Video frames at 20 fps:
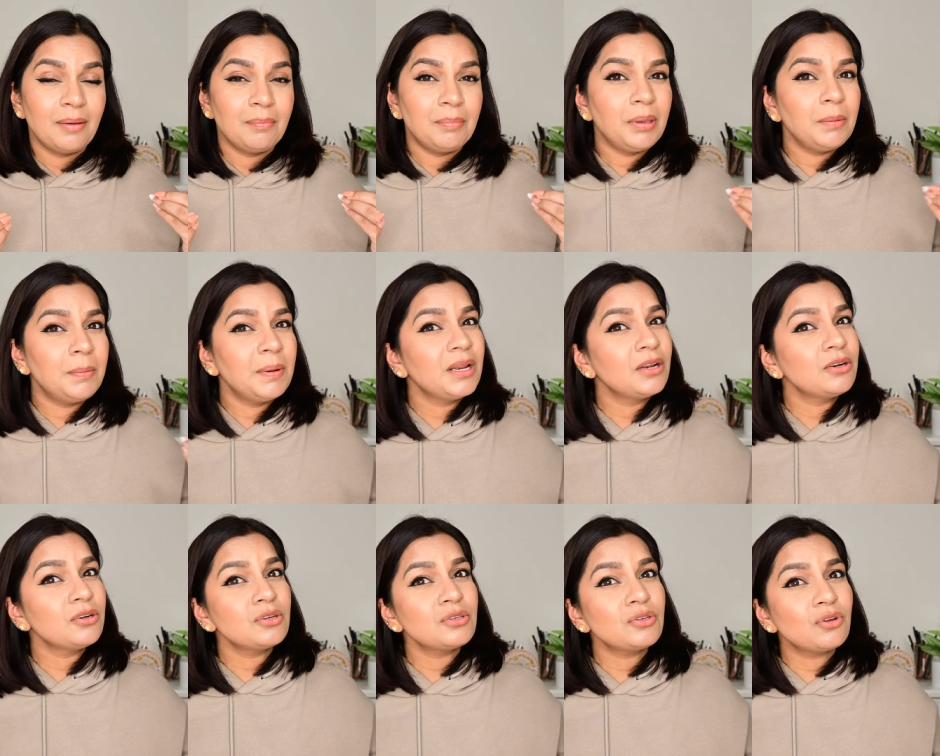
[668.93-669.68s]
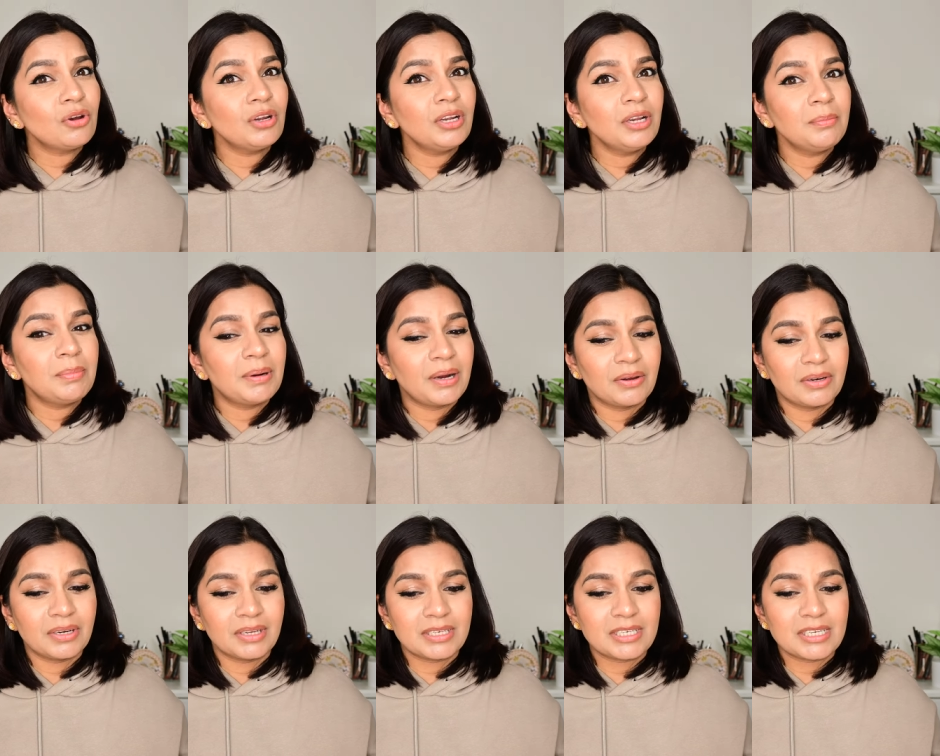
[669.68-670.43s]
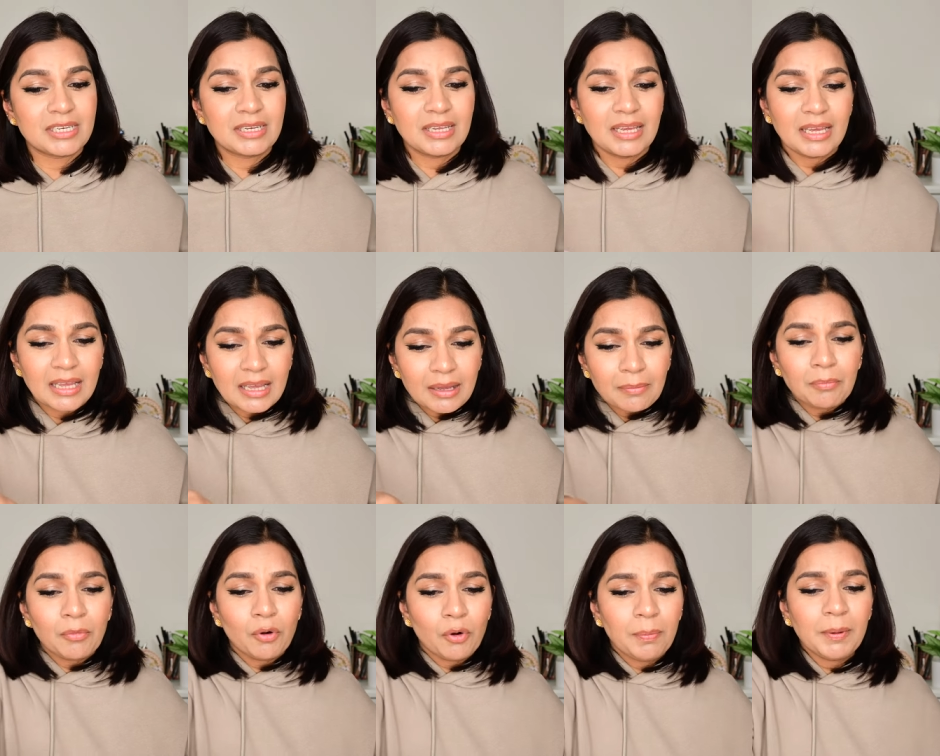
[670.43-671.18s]
People are not talking about it.
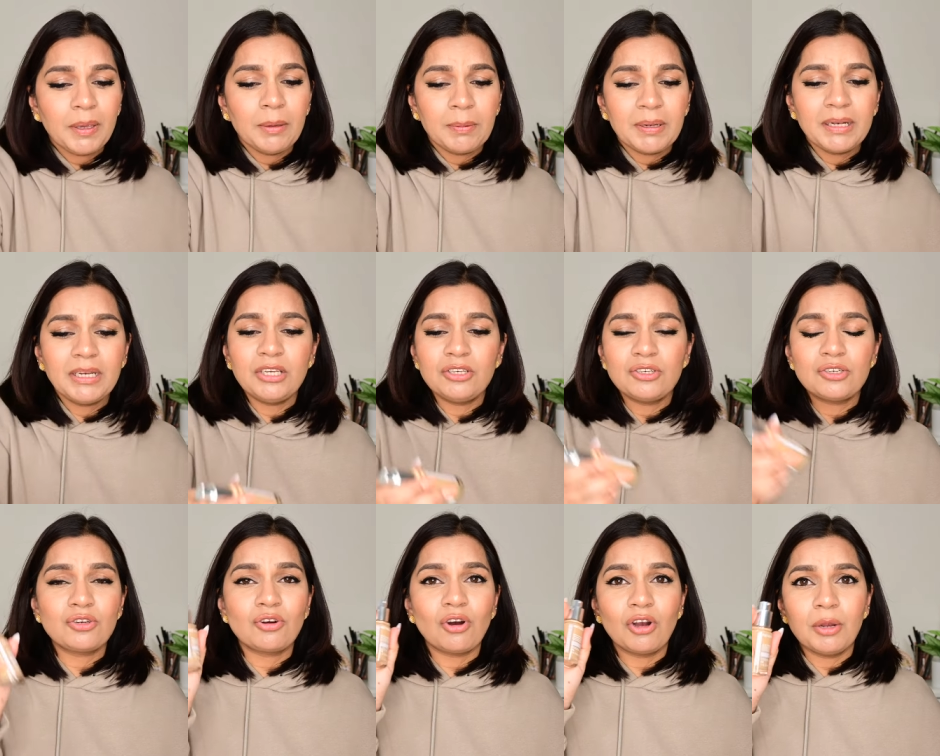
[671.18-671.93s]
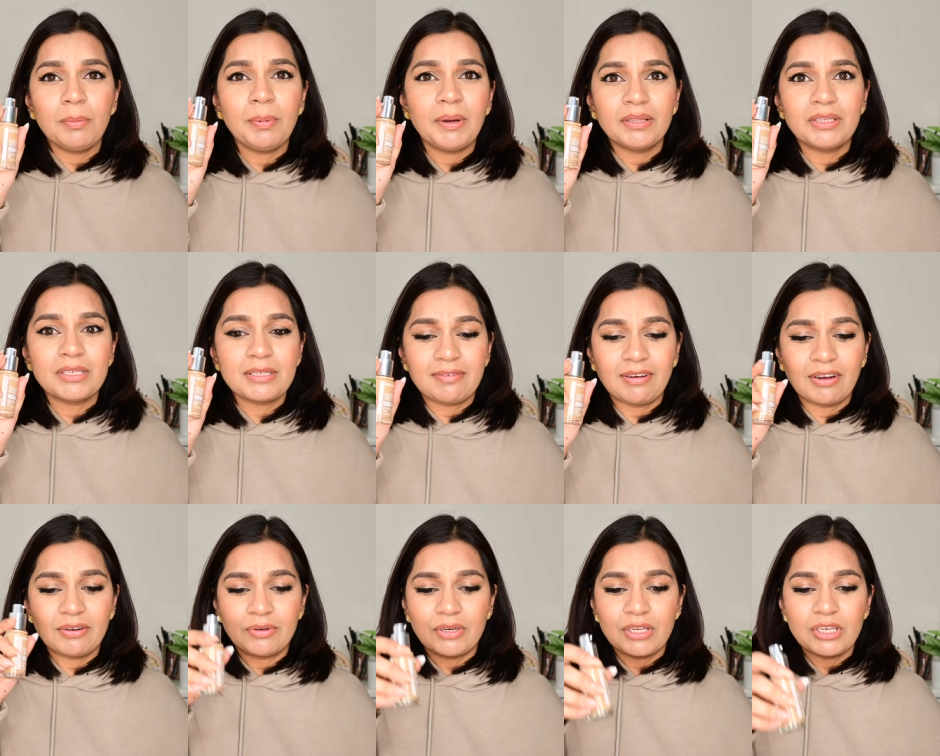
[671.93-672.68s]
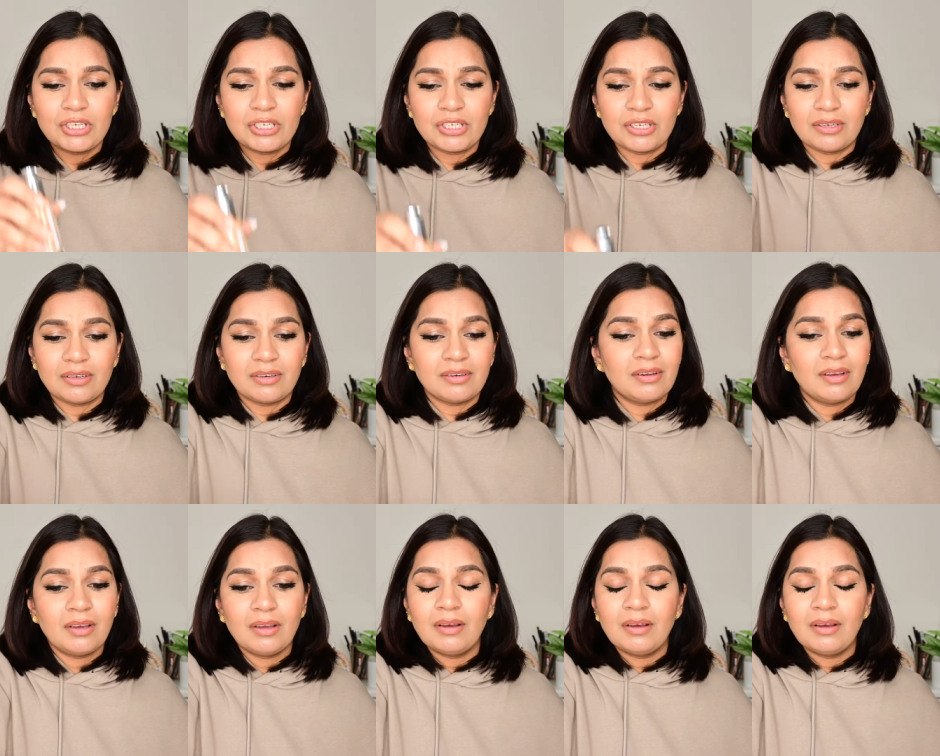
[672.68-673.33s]
More people need to talk about this foundation.